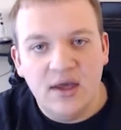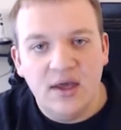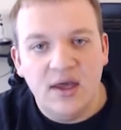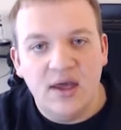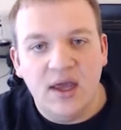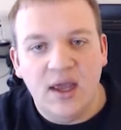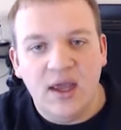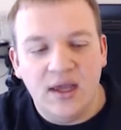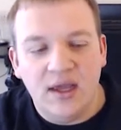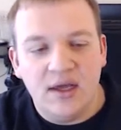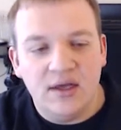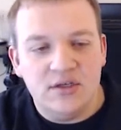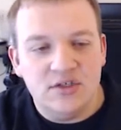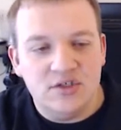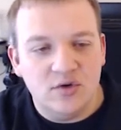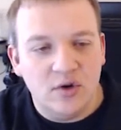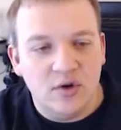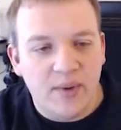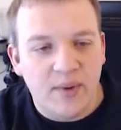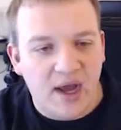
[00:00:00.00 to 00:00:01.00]
and
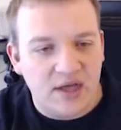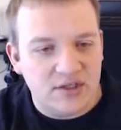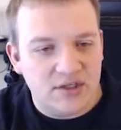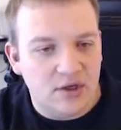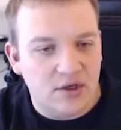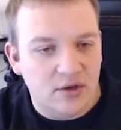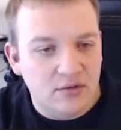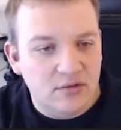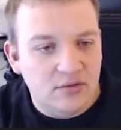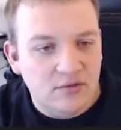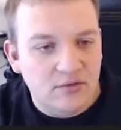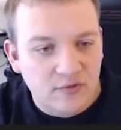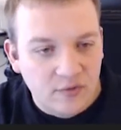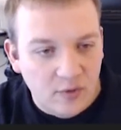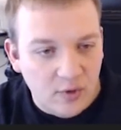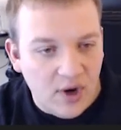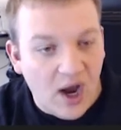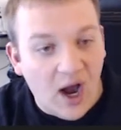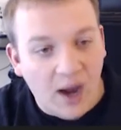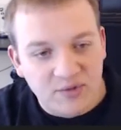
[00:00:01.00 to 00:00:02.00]
your passcode
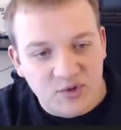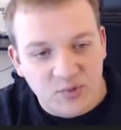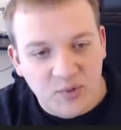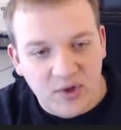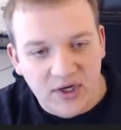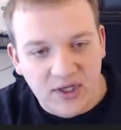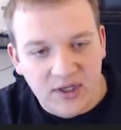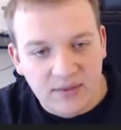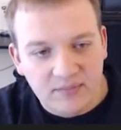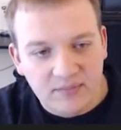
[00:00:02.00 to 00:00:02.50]
for Ops Buddy,